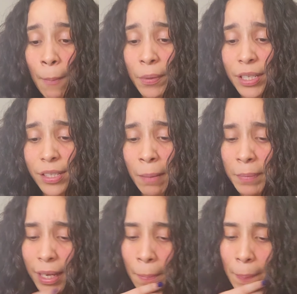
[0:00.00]
But there's
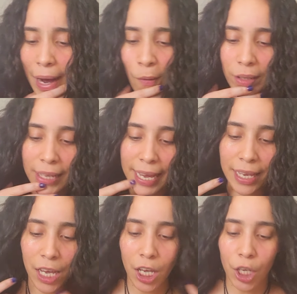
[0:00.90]
something about like
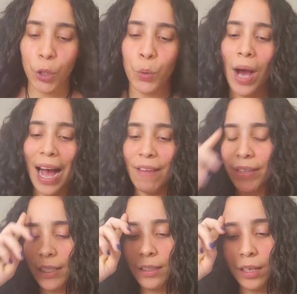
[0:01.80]
you
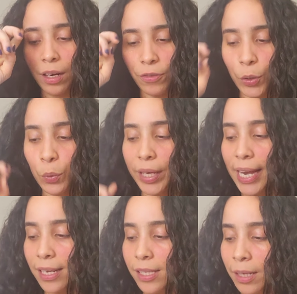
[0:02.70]
having enough, you
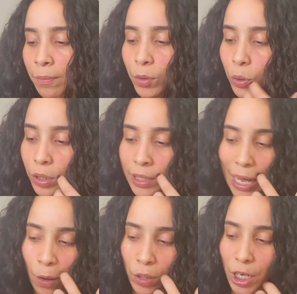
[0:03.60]
getting some.
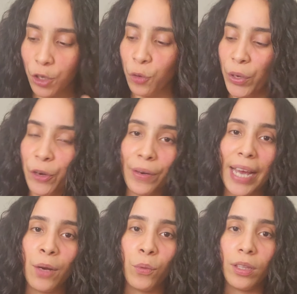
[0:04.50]
Not only are you
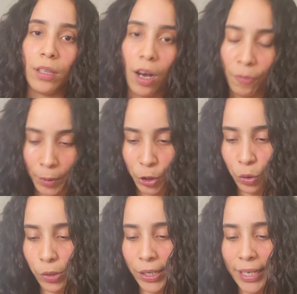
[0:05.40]
reuniting with love, but you're
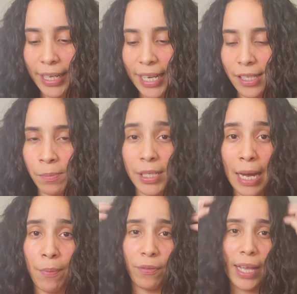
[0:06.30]
also going to get some
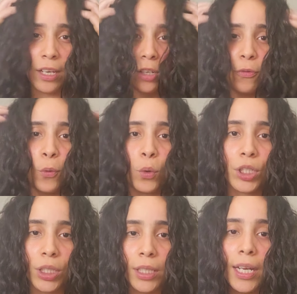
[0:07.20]
type of like good
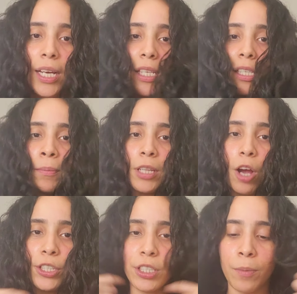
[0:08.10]
fortune, some
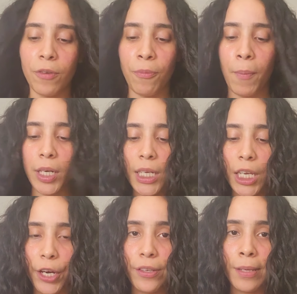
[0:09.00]
large sum of money
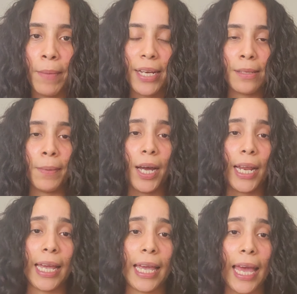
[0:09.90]
here. Somebody's about
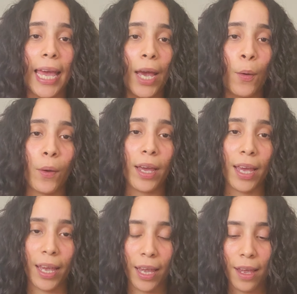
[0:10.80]
to get,
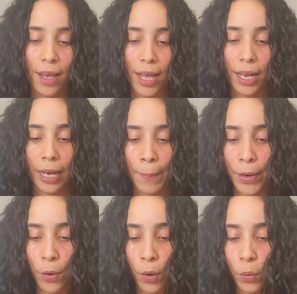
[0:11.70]
okay. Let me
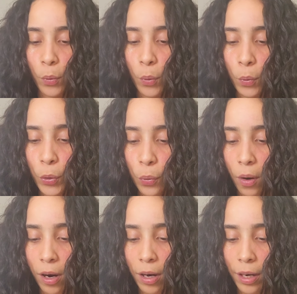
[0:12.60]
know who you
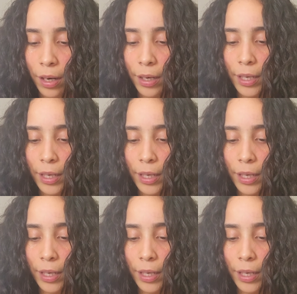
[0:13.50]
are